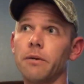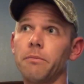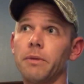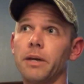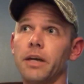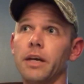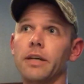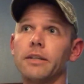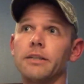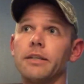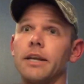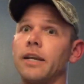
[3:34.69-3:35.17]

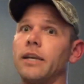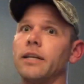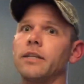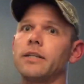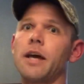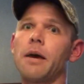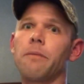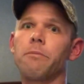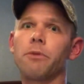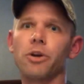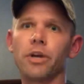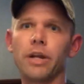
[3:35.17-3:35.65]
because
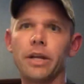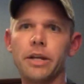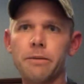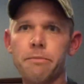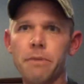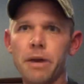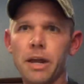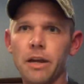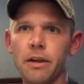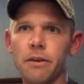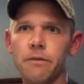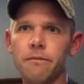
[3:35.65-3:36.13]
anytime you're
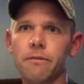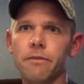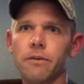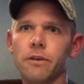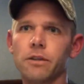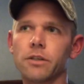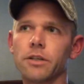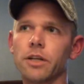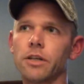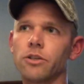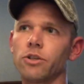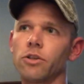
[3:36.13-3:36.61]
intubated
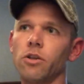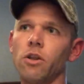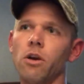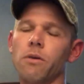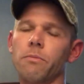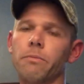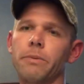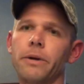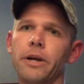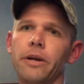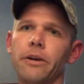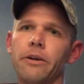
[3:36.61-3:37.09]
for such a
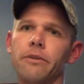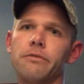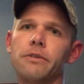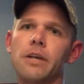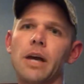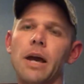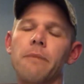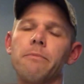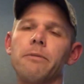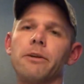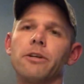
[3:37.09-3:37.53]
long period of time,